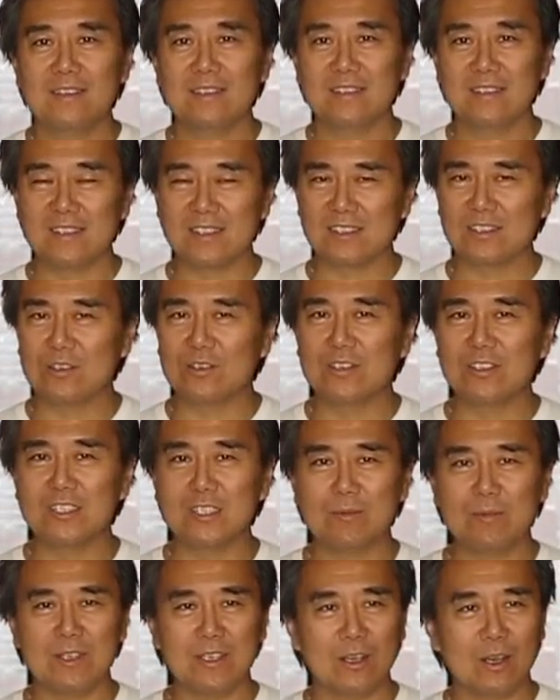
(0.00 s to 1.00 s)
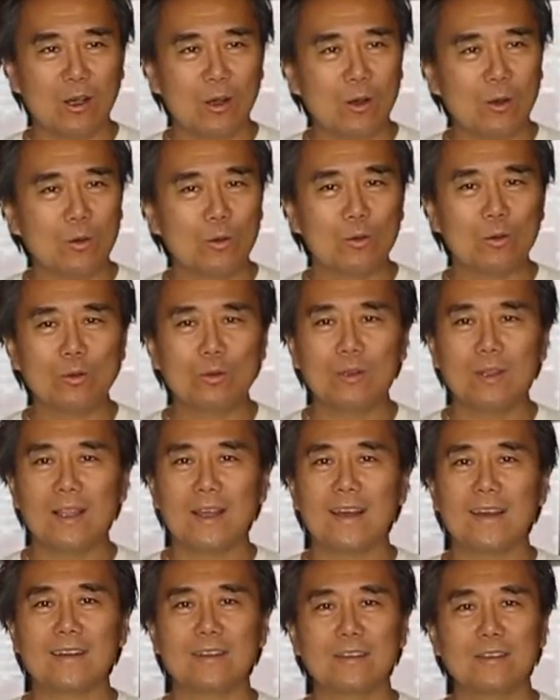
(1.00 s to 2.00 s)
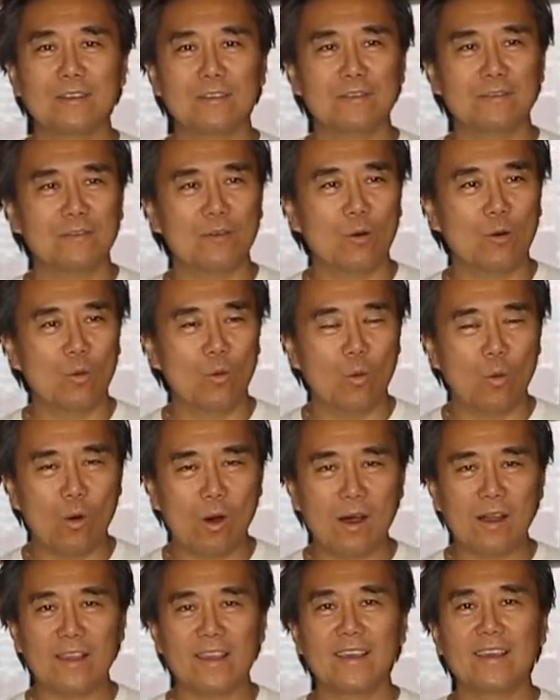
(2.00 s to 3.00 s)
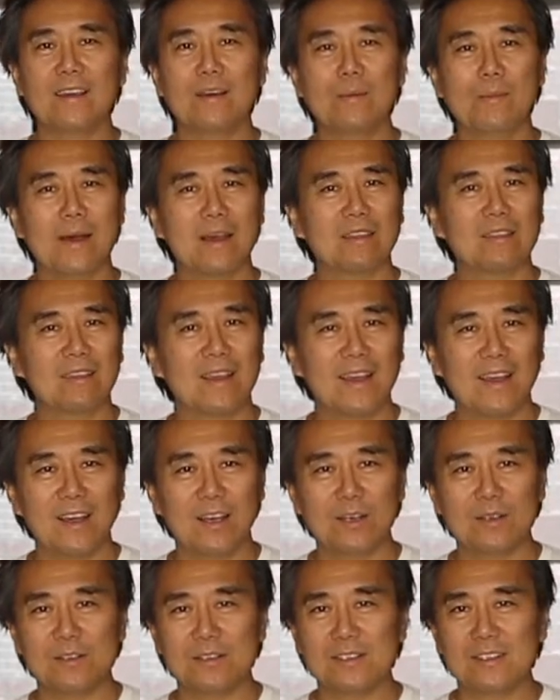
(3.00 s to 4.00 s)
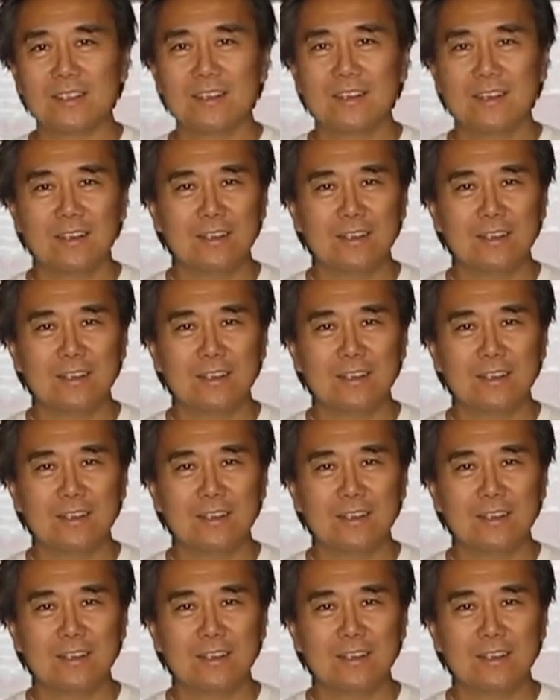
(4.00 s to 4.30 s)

there's going to be a whole lot of walking about the house,